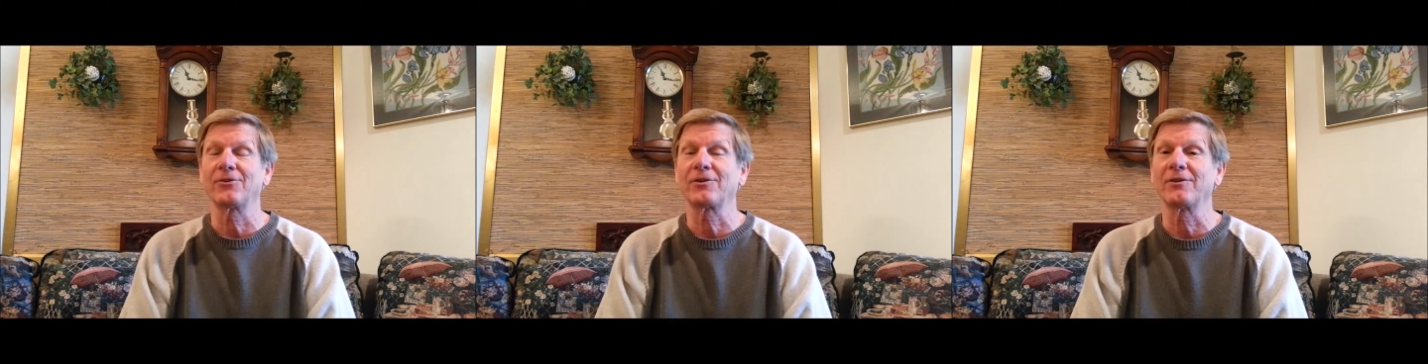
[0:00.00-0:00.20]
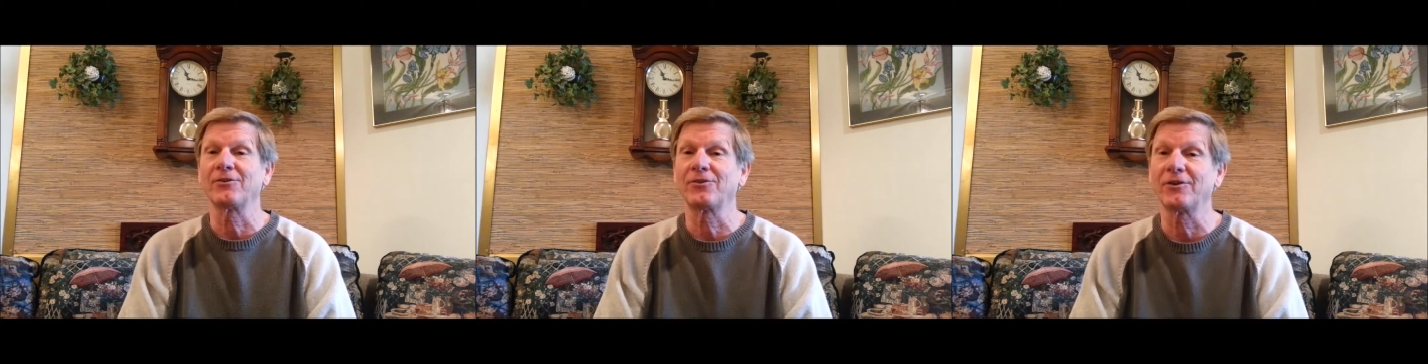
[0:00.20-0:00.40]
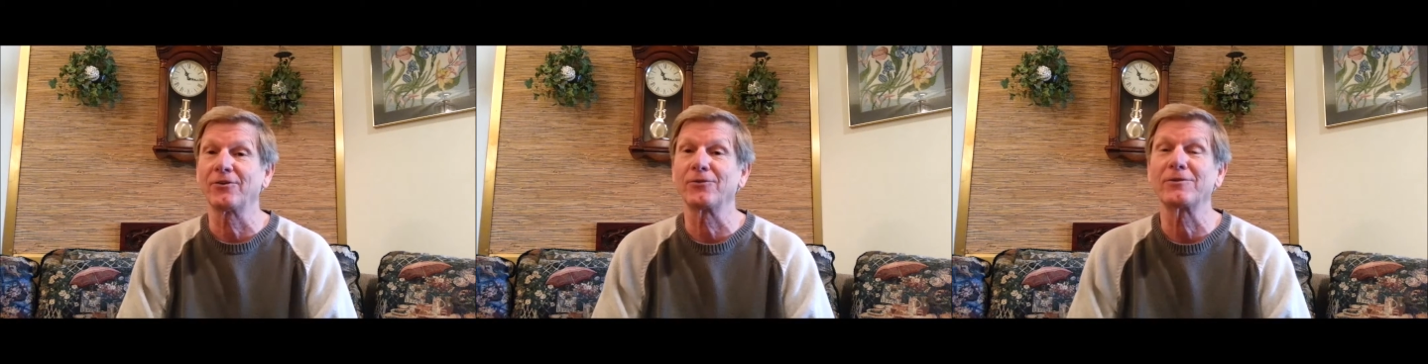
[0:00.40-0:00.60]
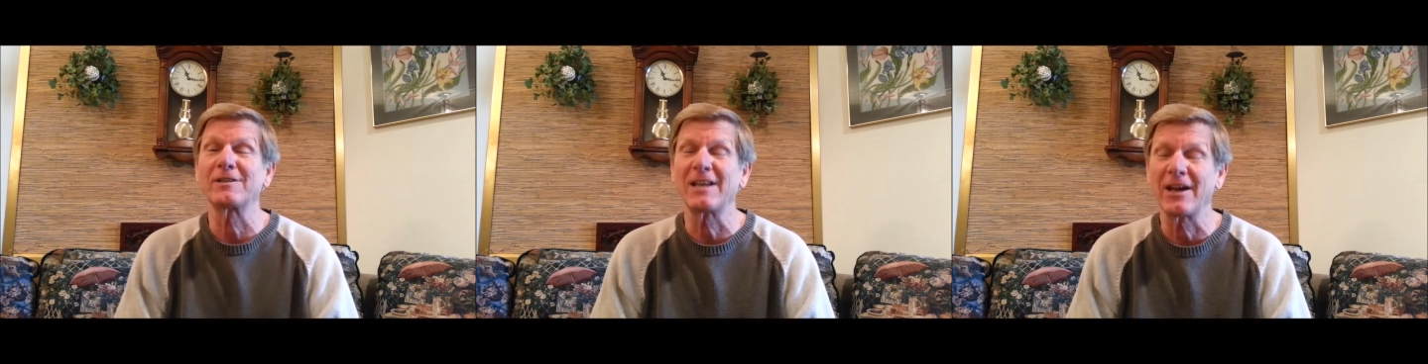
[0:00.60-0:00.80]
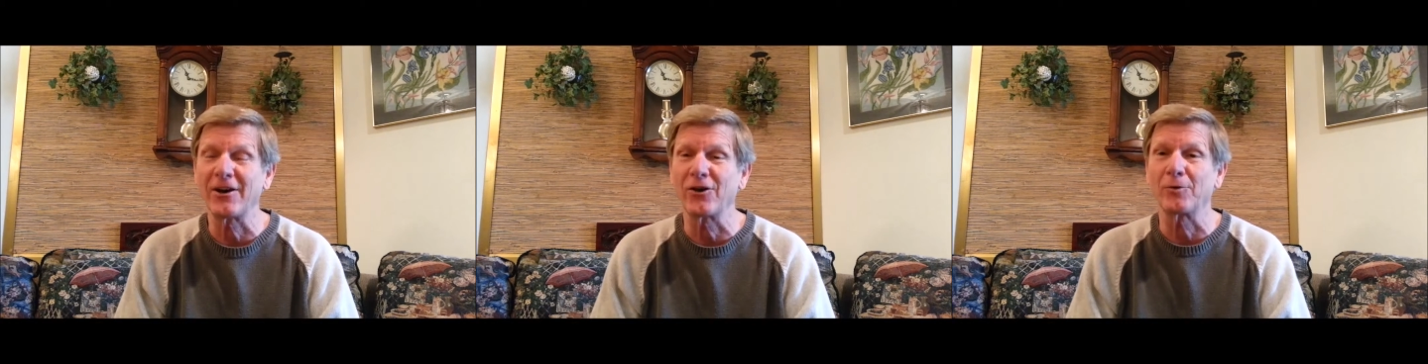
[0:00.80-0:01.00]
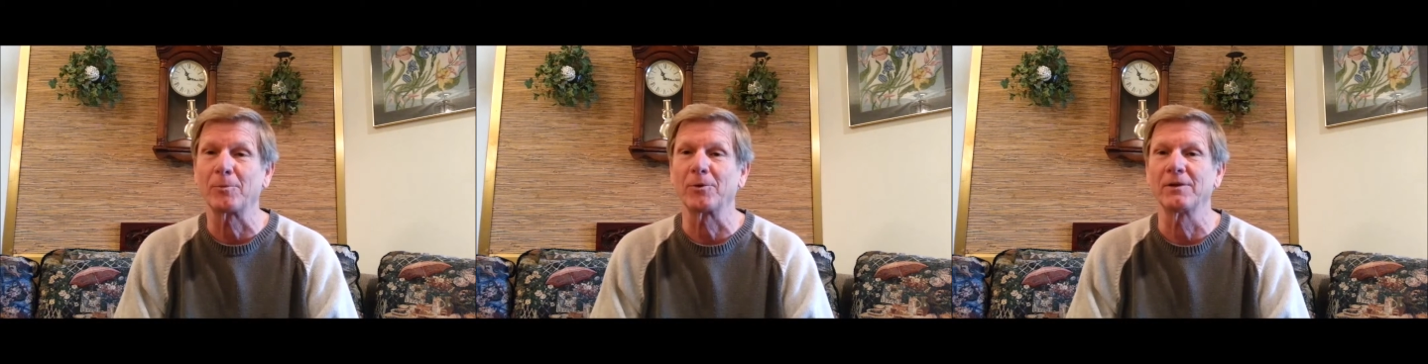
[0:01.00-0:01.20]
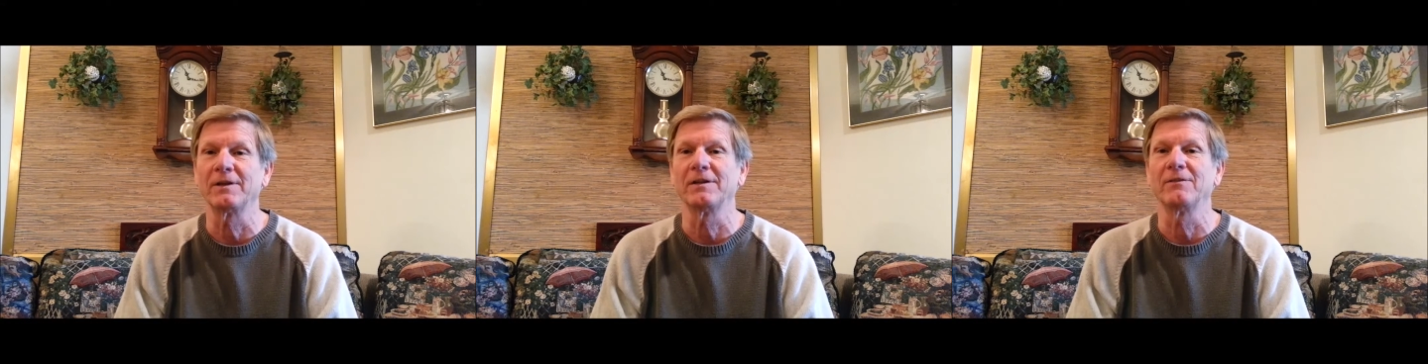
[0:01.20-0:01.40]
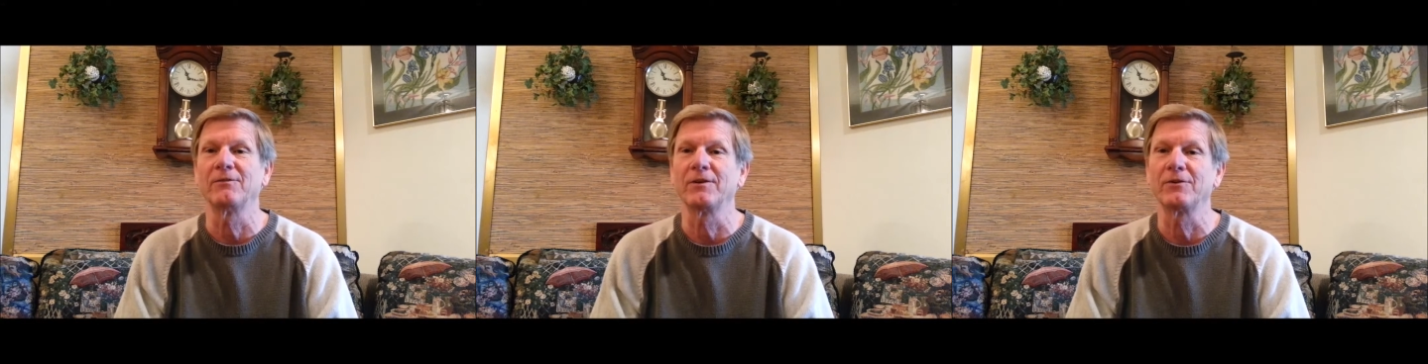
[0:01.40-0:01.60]
are considered terrible
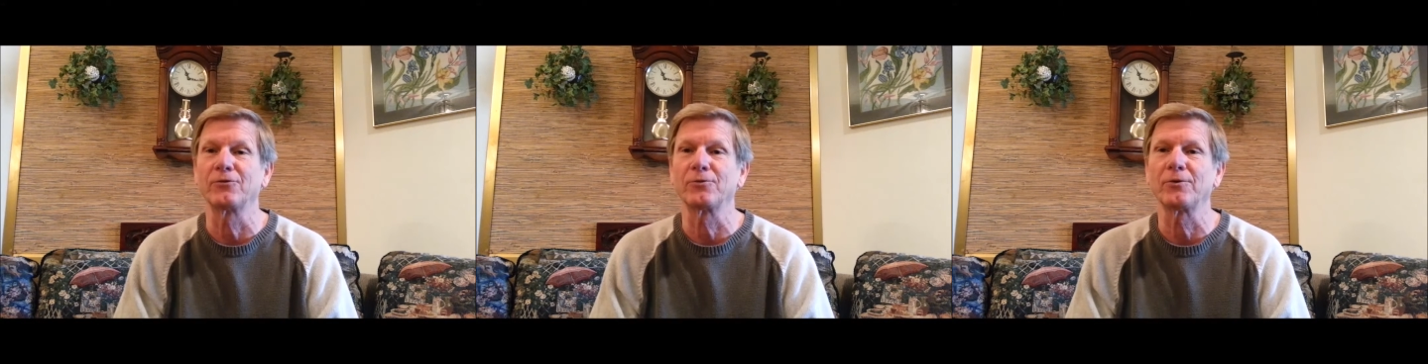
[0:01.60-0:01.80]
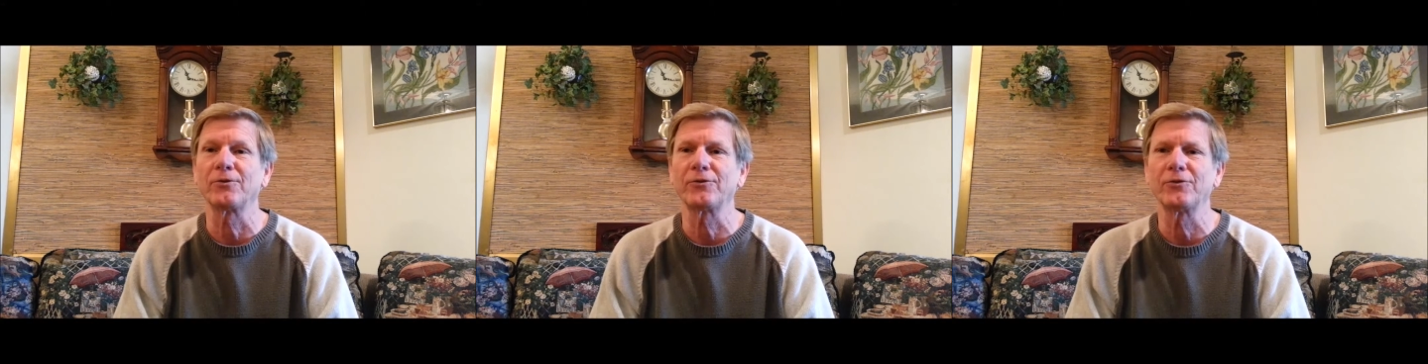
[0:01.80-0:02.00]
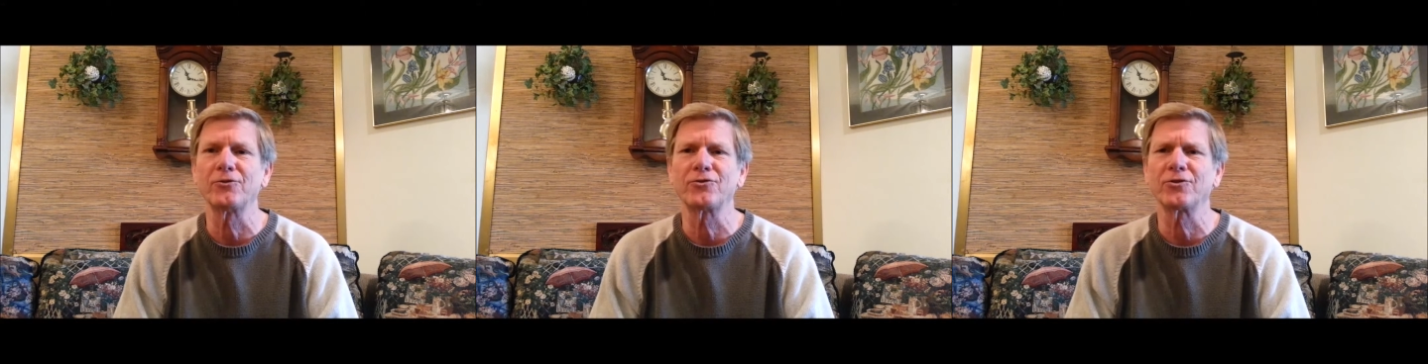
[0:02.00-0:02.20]
individuals who